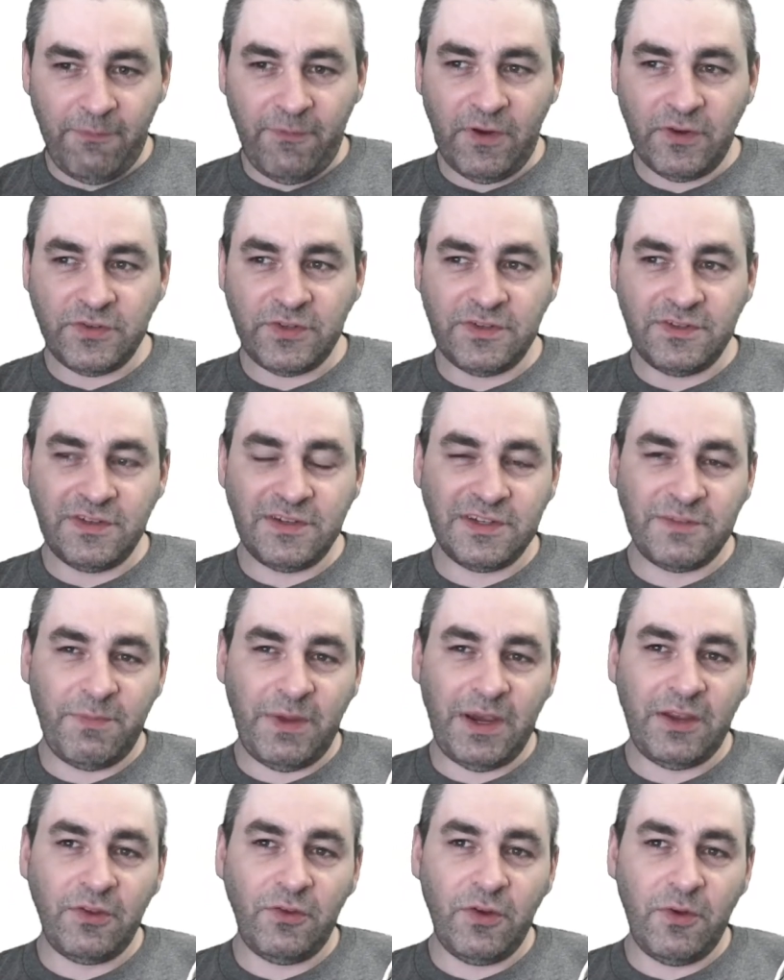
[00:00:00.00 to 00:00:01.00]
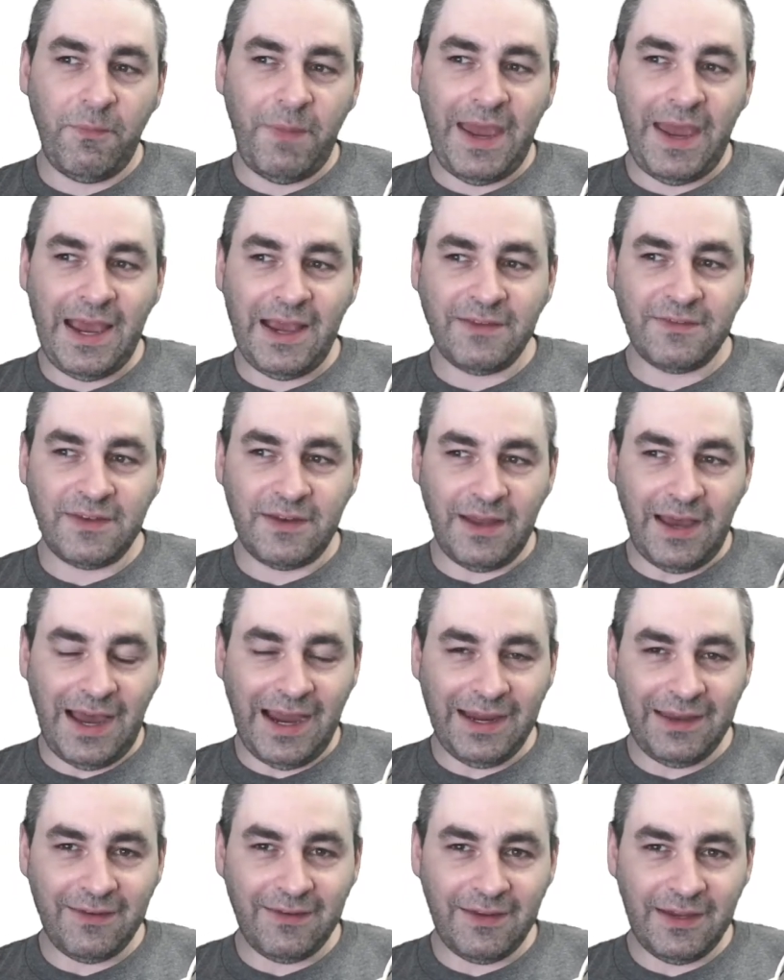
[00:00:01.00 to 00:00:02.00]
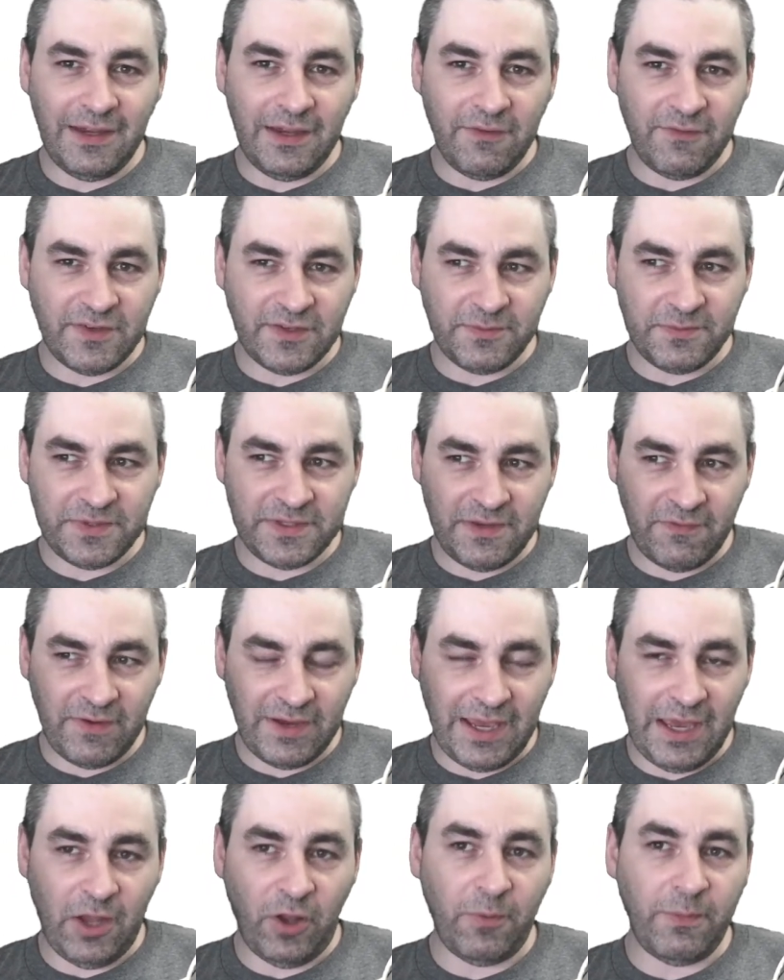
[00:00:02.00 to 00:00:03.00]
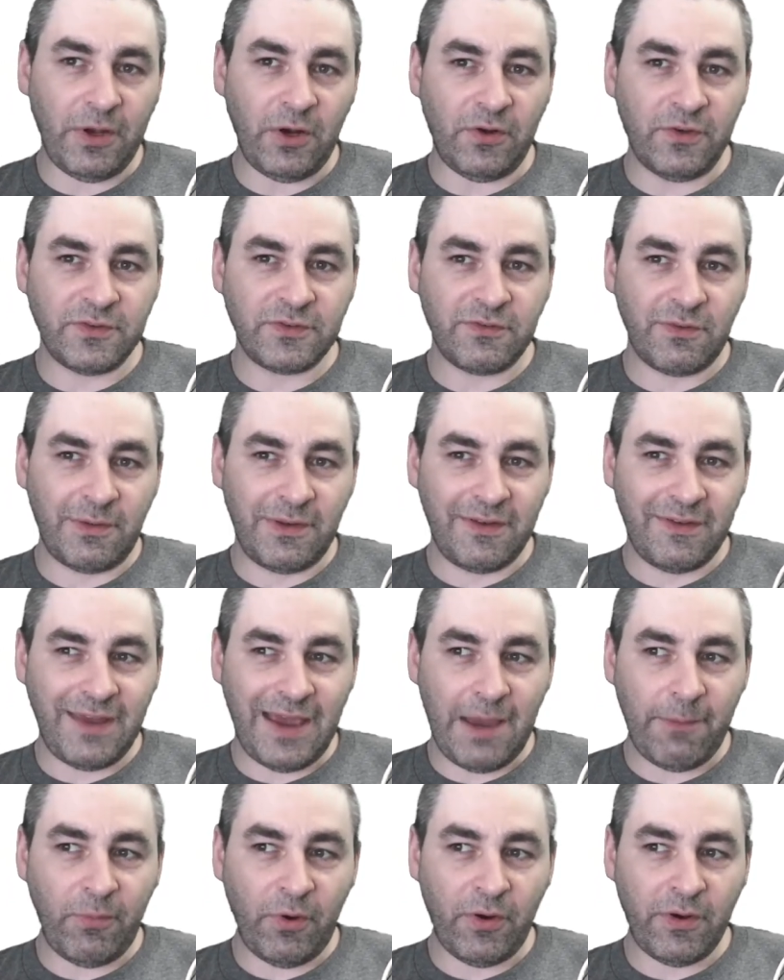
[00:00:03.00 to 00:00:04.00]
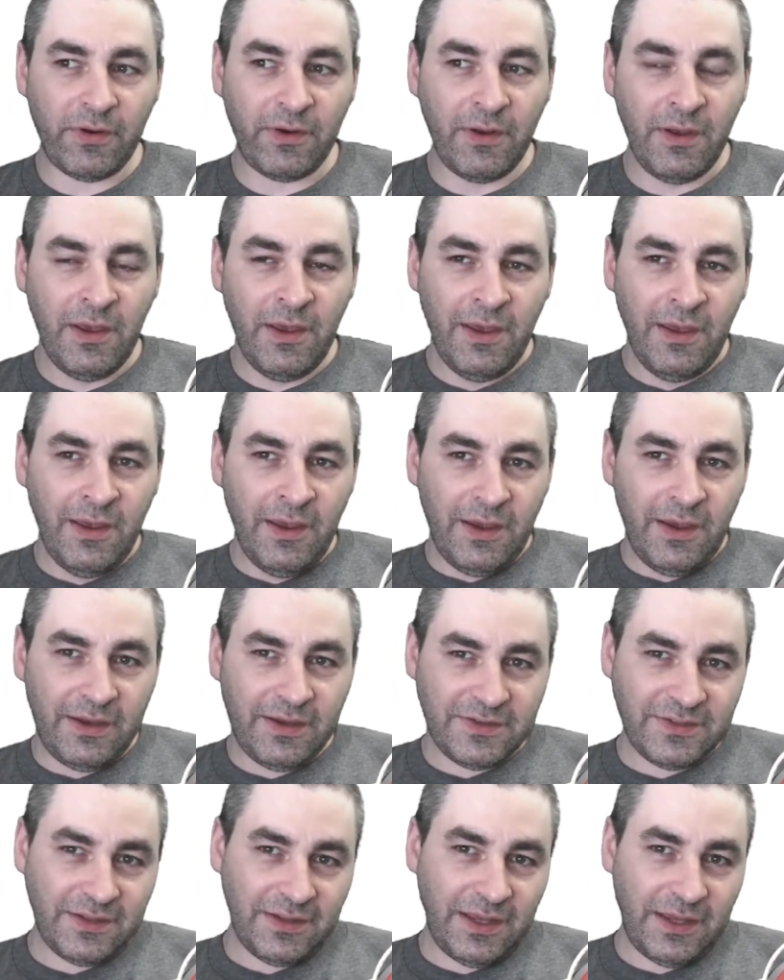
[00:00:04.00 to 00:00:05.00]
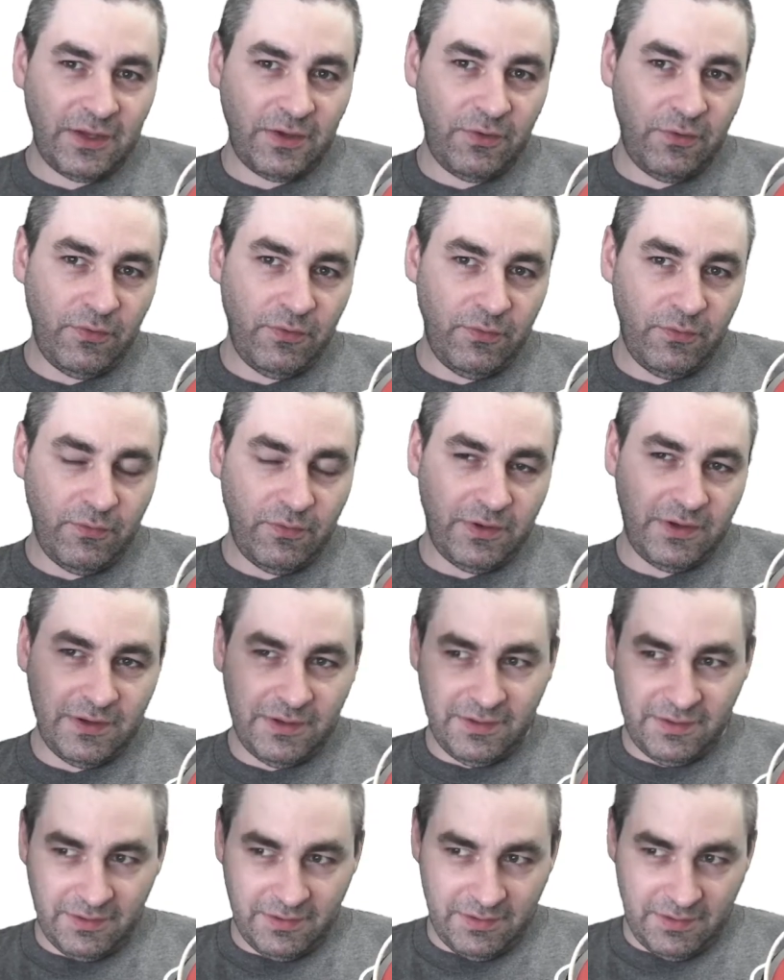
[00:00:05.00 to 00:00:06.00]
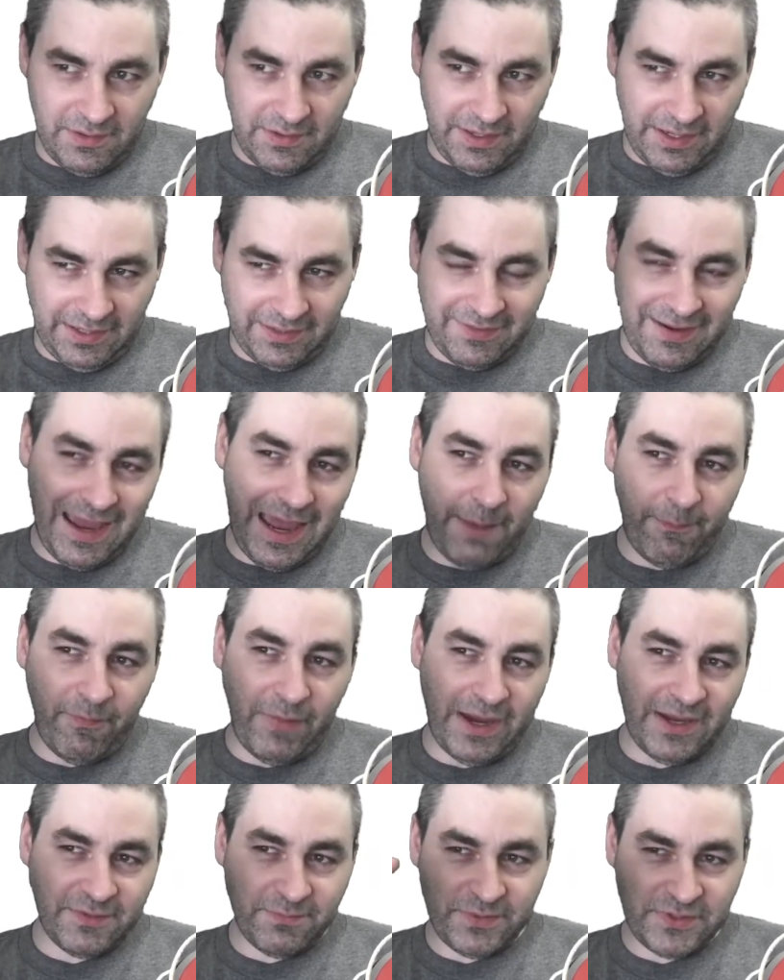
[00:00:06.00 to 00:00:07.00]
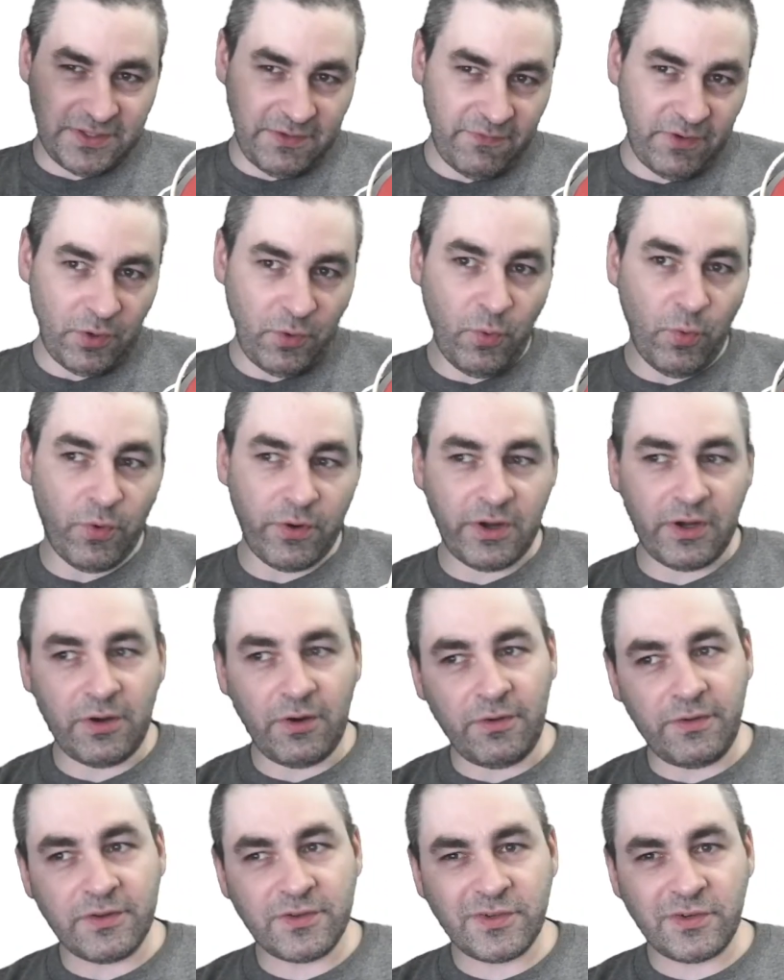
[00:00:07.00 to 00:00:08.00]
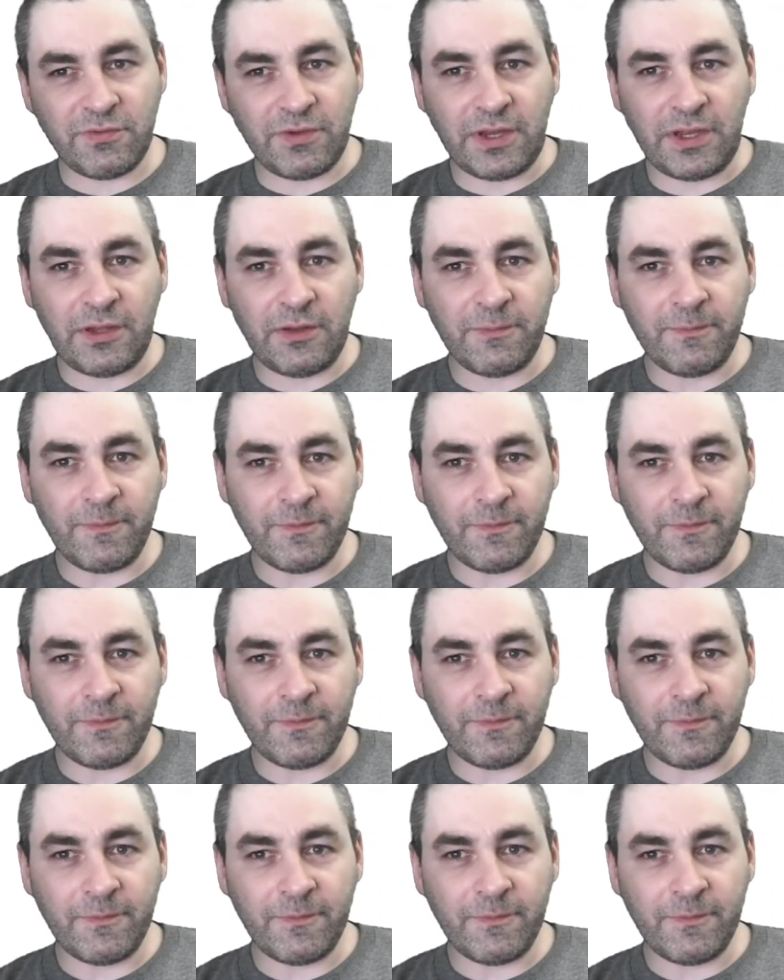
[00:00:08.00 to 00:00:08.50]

function is expecting you to pass an ID of the specific element on screen to tap on. It doesn't let you tap by a specific coordinate on the screen.